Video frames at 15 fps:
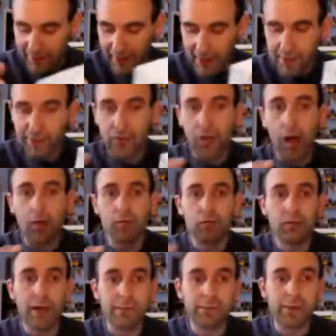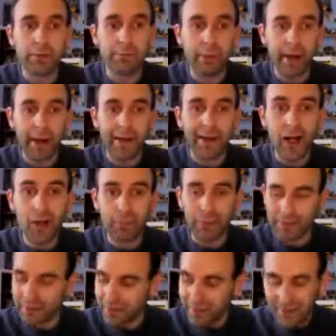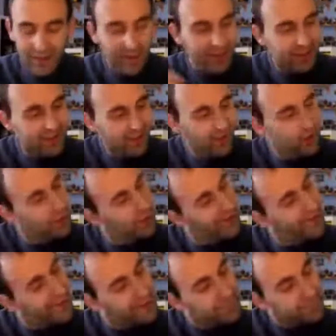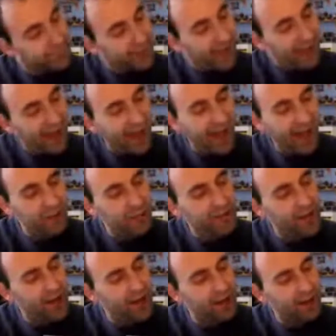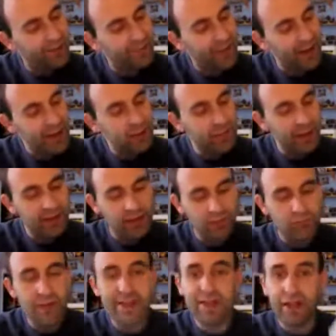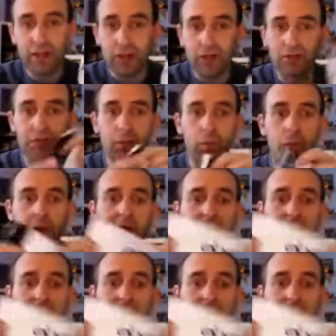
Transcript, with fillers: that you've got to rip the bag open. So how on earth are you meant to reuse one